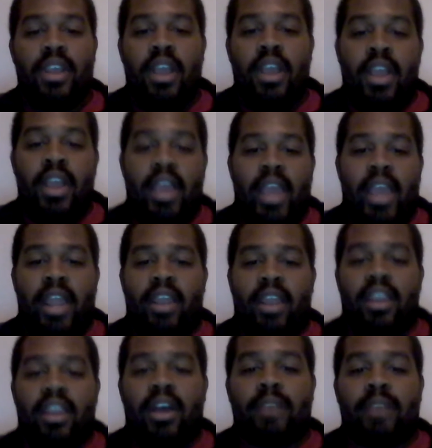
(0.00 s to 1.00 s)

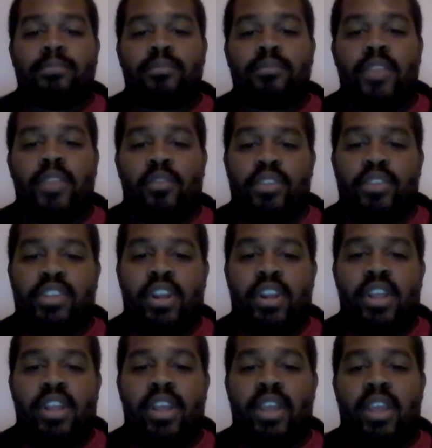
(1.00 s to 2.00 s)
in
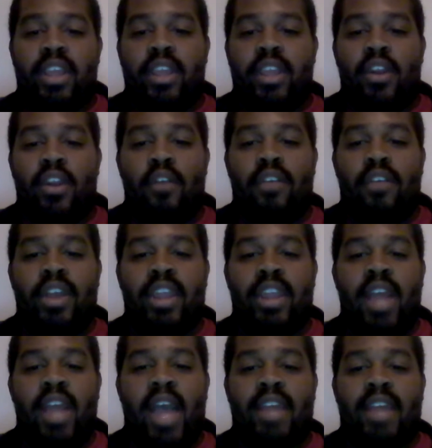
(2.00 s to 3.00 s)
returning an overhead
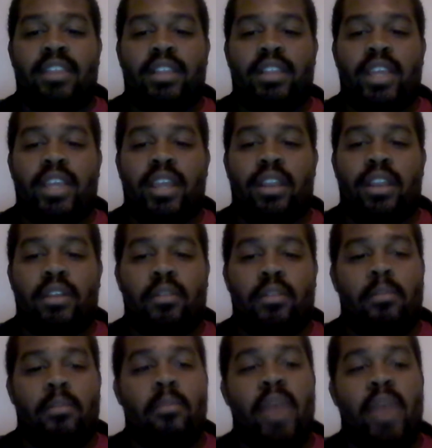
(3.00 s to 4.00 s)
athlete
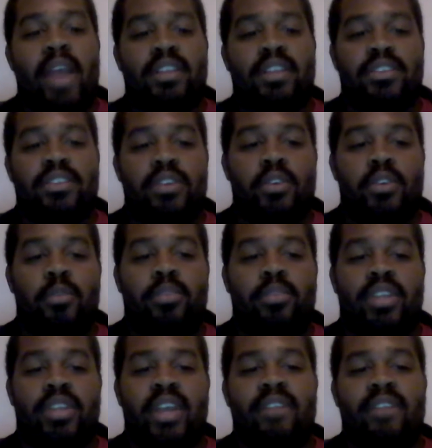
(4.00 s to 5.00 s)
back to
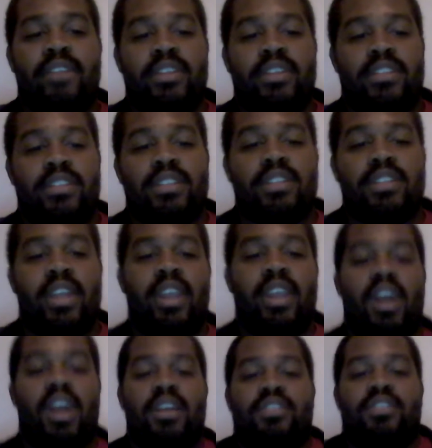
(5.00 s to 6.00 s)
play versus a
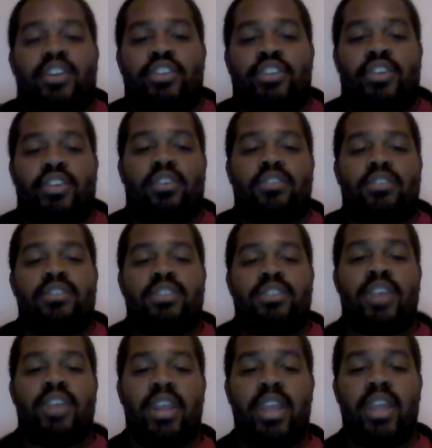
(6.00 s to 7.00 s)
non-surgical
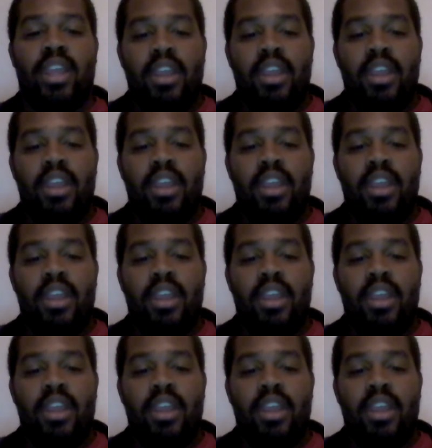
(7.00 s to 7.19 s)
study